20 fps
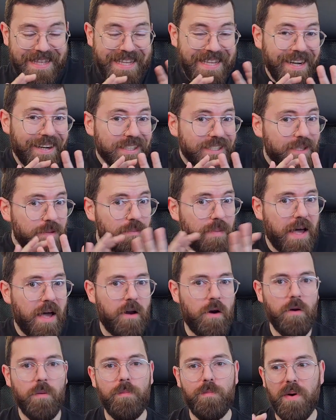It doesn't
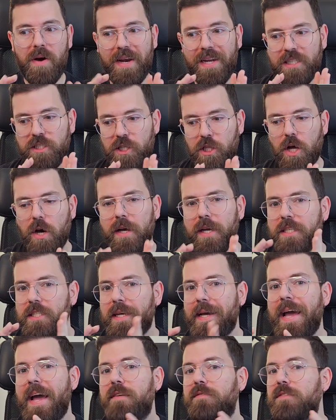matter, but as long
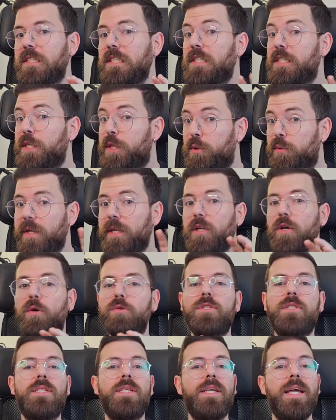as I have these three
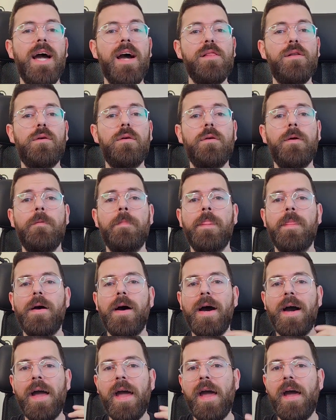notes together,
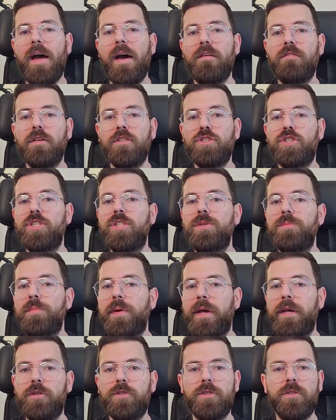I have a G
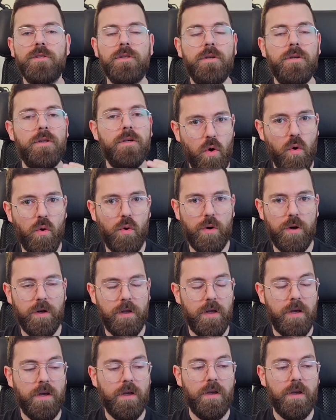major chord.